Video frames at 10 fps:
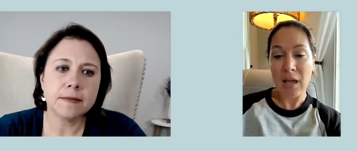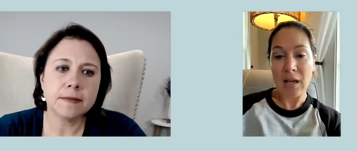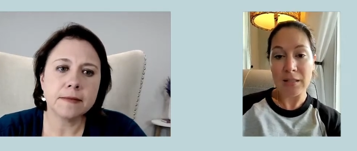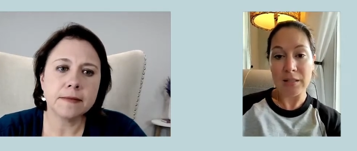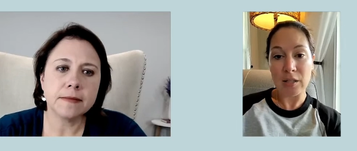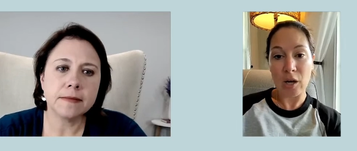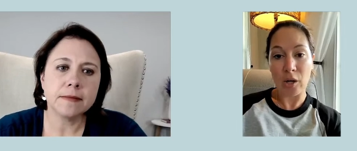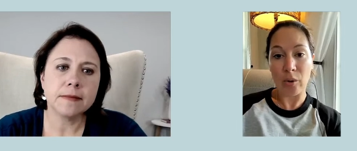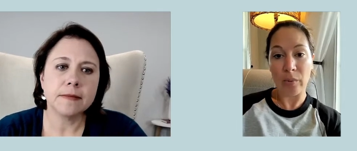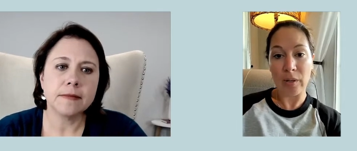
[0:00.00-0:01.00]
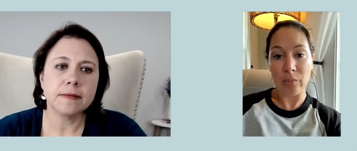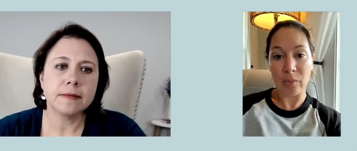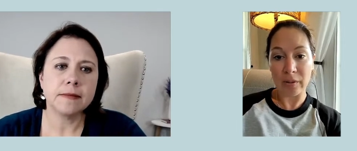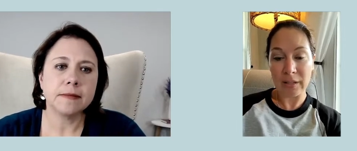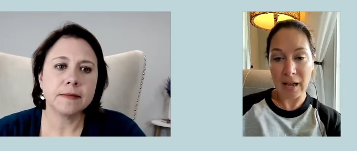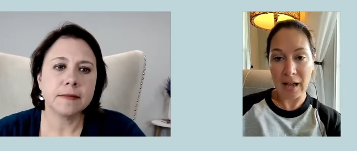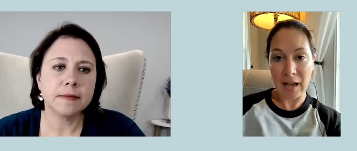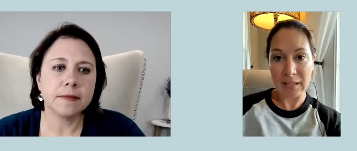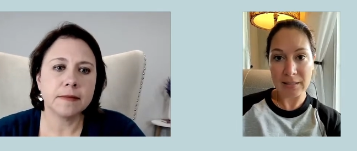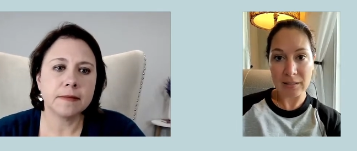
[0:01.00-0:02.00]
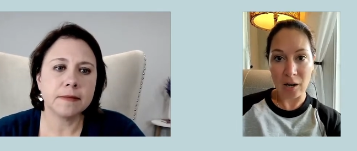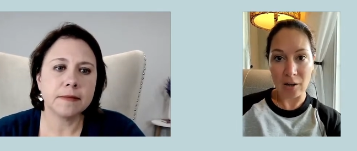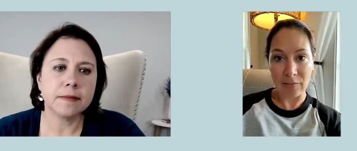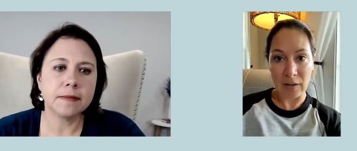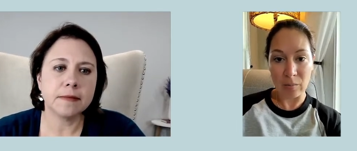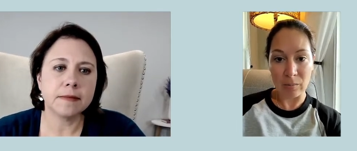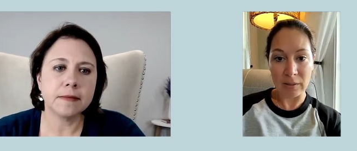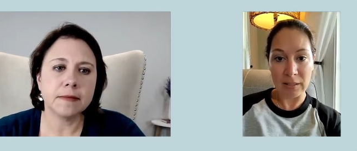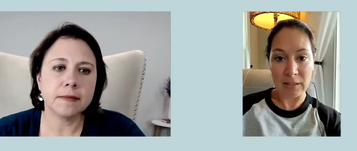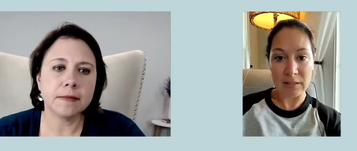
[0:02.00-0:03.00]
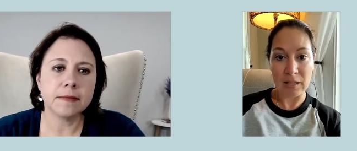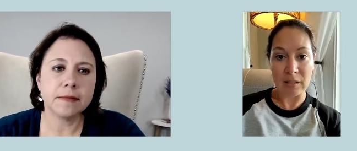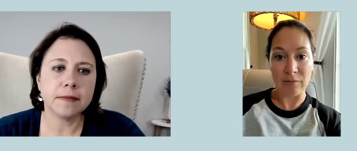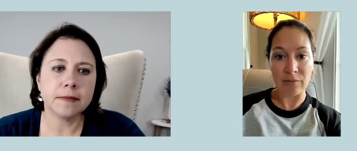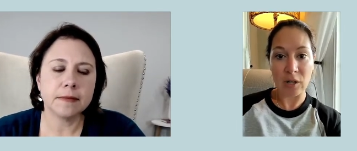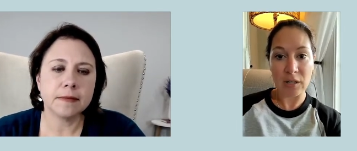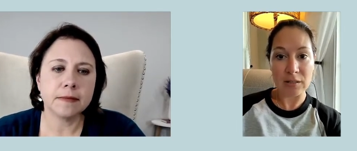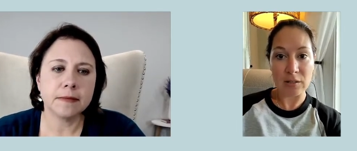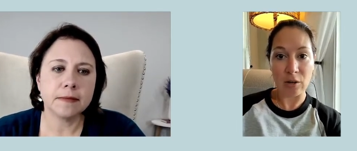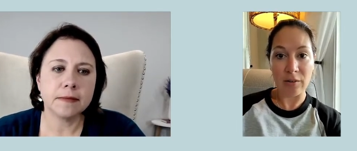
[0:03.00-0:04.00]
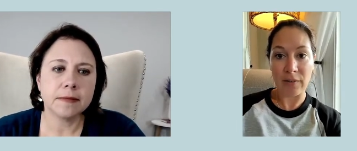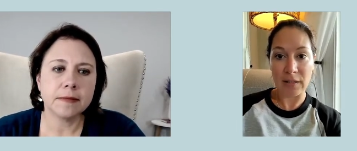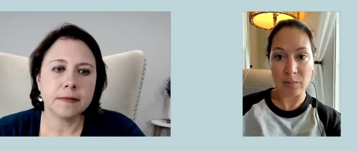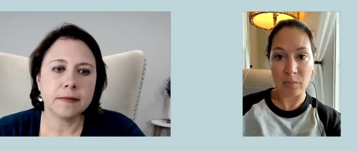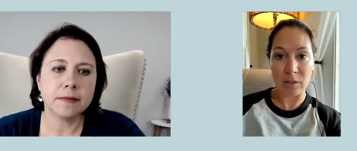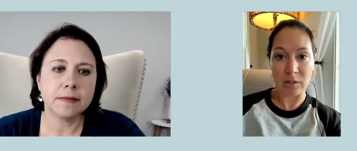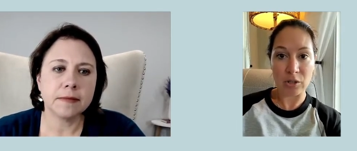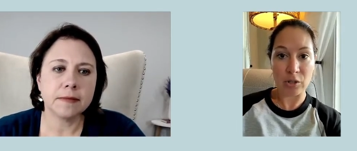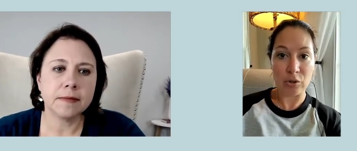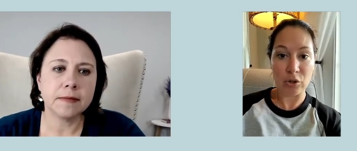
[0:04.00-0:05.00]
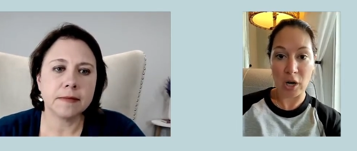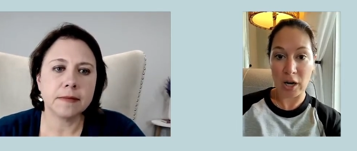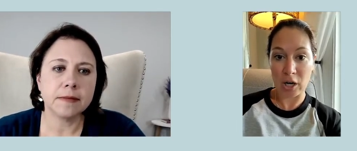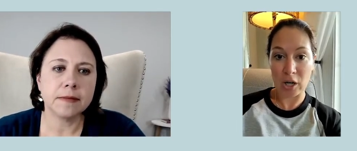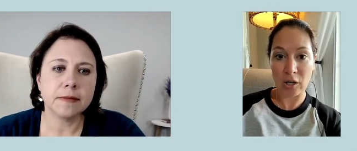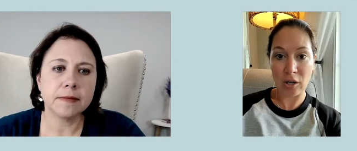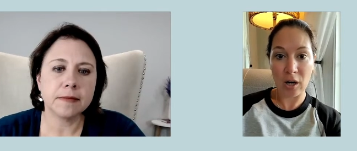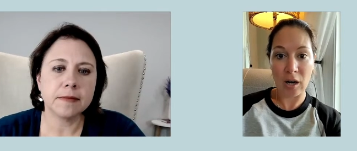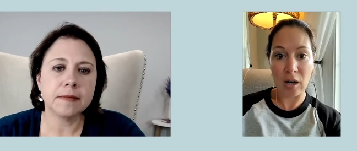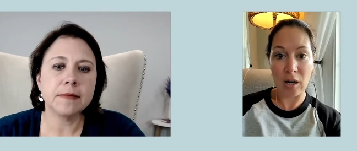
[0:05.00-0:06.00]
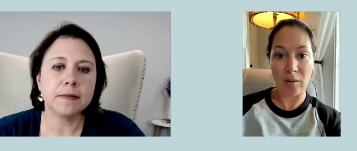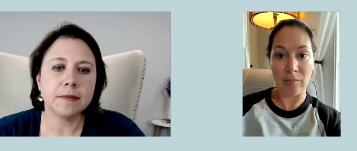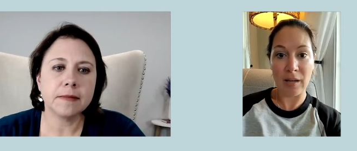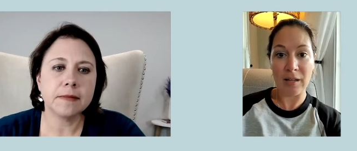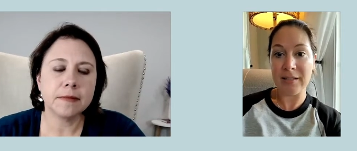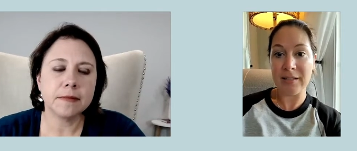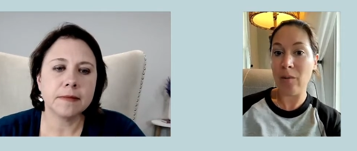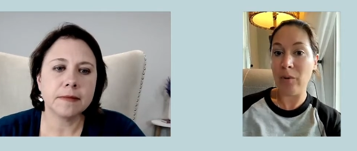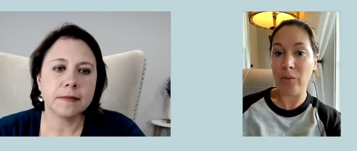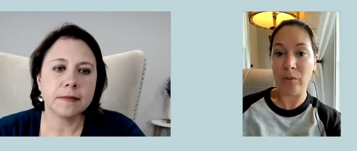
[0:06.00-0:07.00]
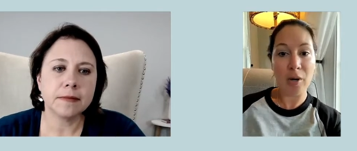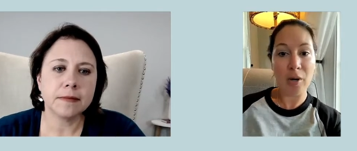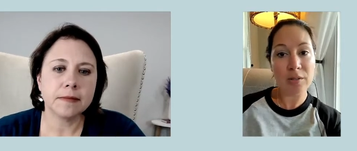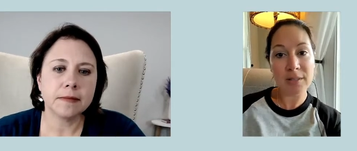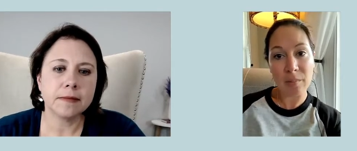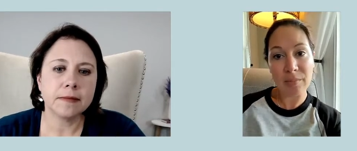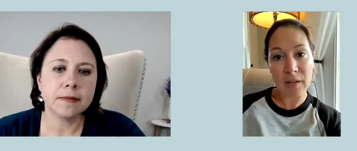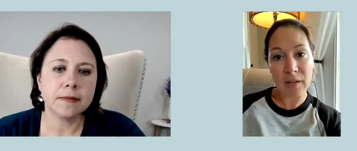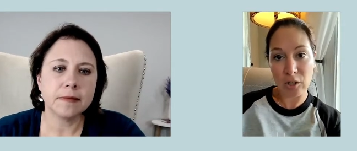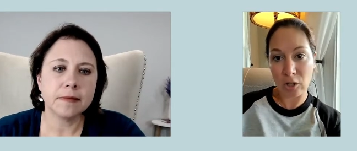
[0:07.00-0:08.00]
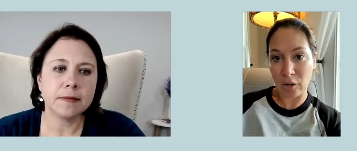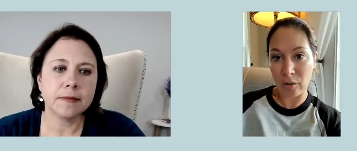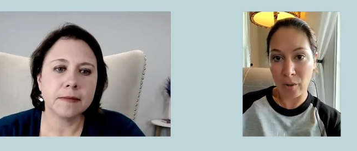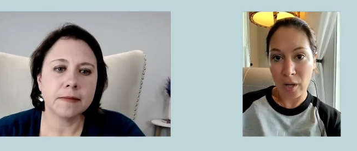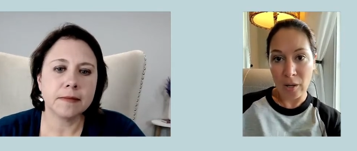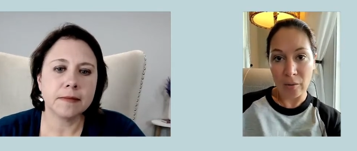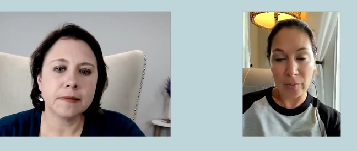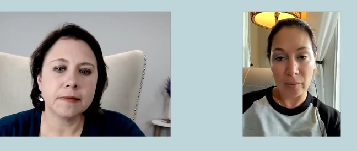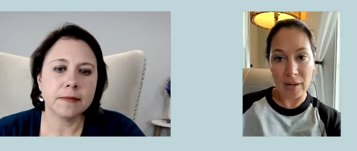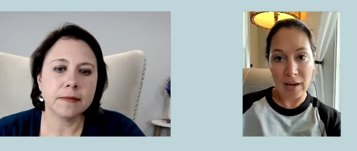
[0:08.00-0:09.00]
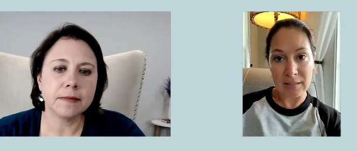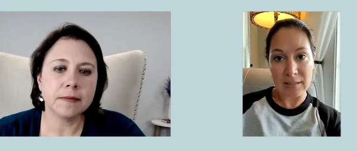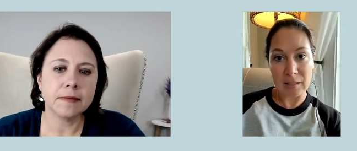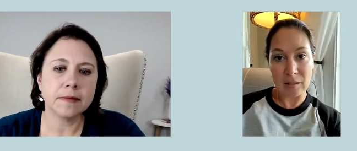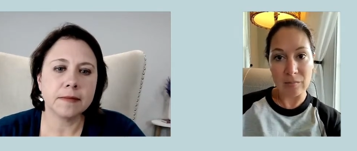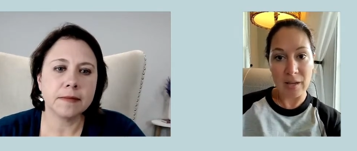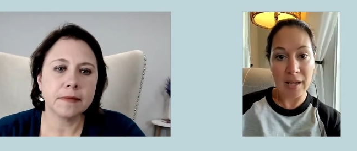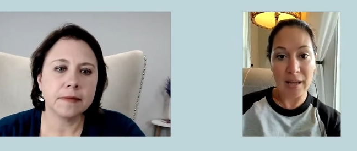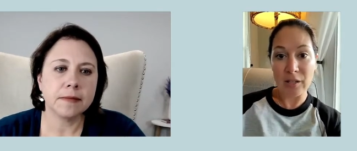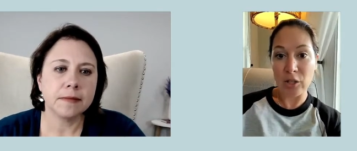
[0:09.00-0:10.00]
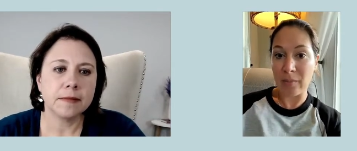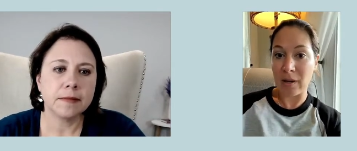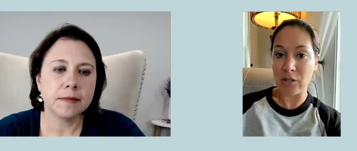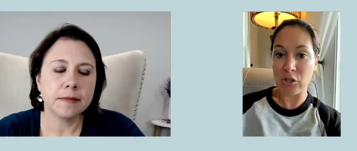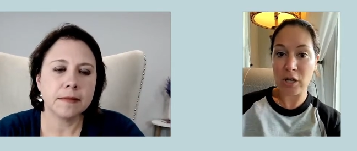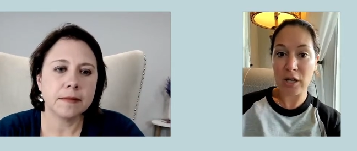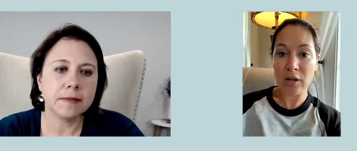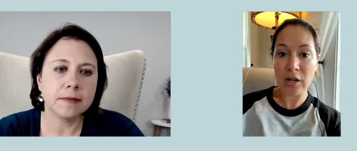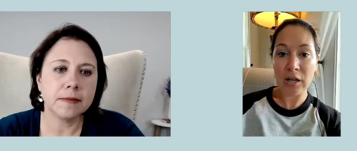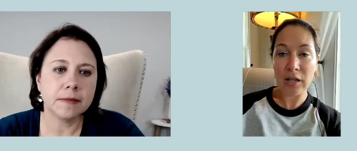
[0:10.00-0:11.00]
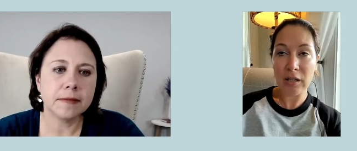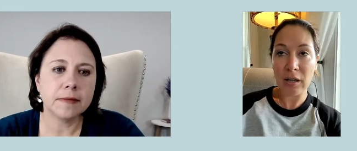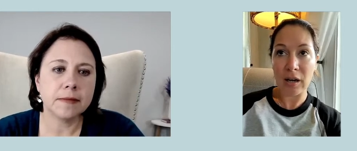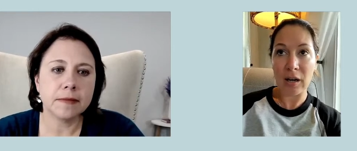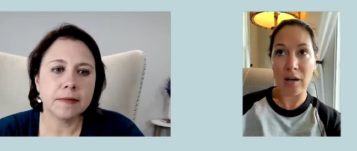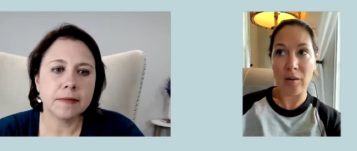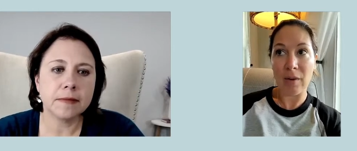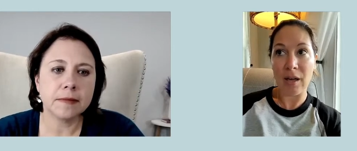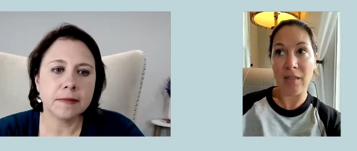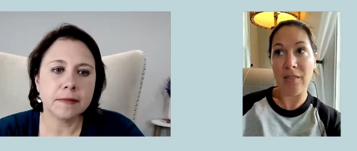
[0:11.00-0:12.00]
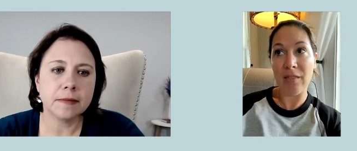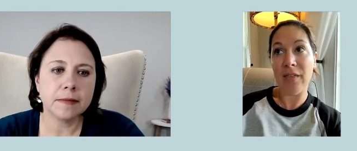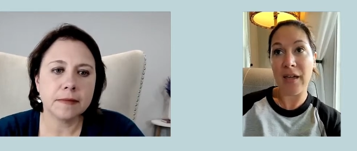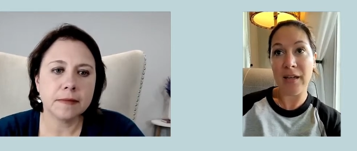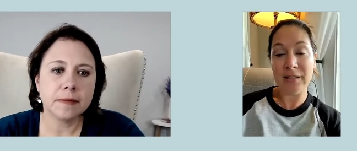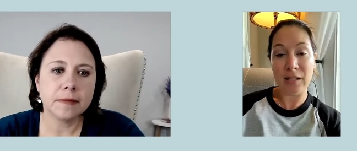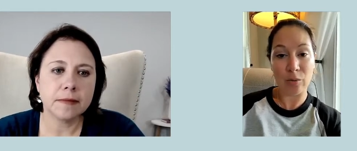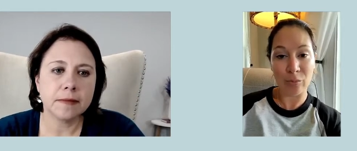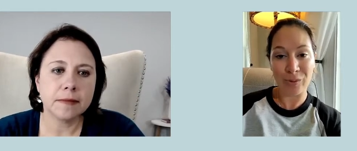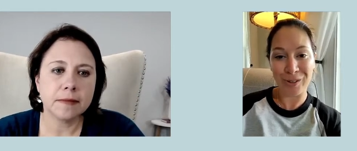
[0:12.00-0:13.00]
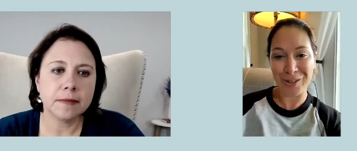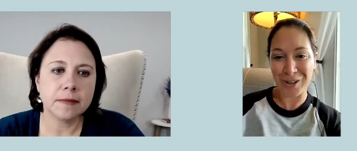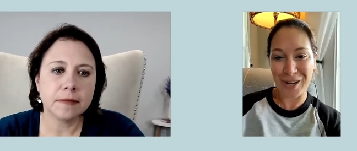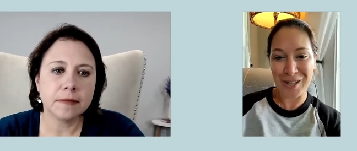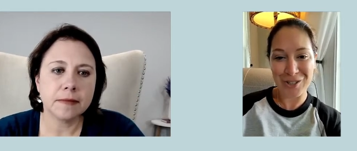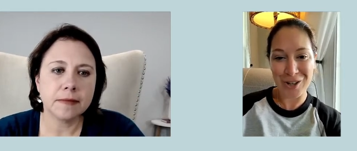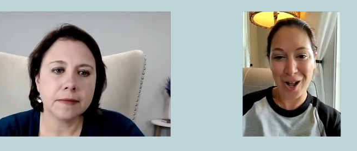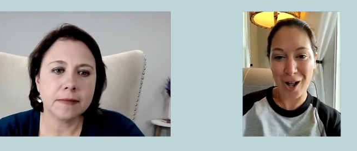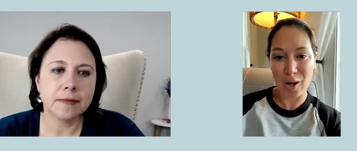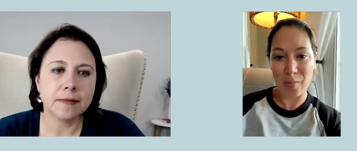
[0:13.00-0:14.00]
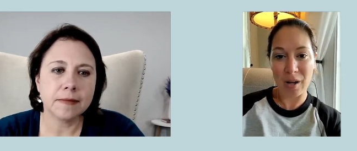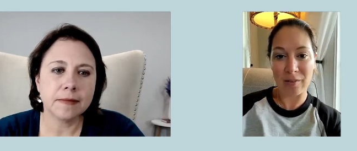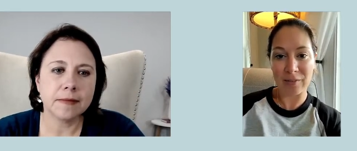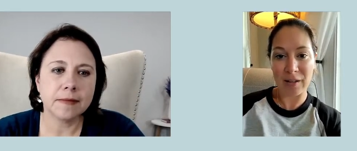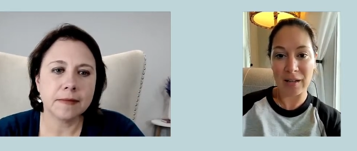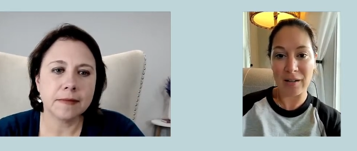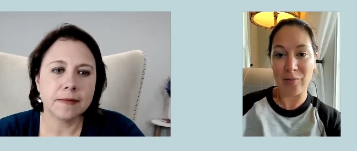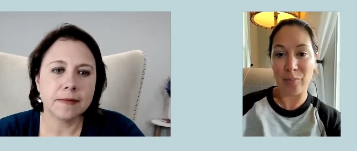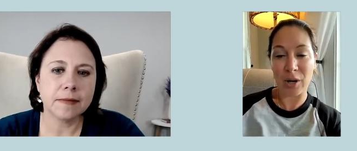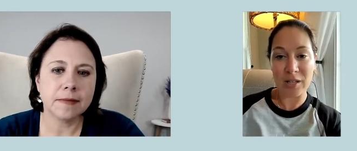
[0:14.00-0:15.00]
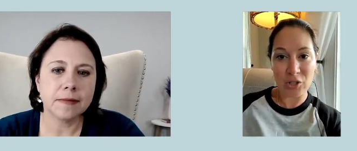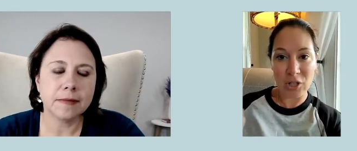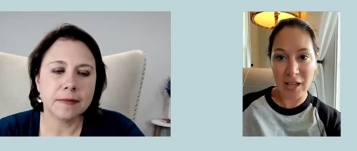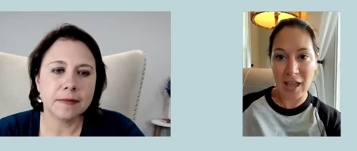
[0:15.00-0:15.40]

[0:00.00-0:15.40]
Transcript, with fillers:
Speaker 1: And so we really asked our families and friends on Facebook to share. Um, anytime we would post something, you know, we would ask them, hey, do you mind sharing? Um, and they did a really great job of kind of branching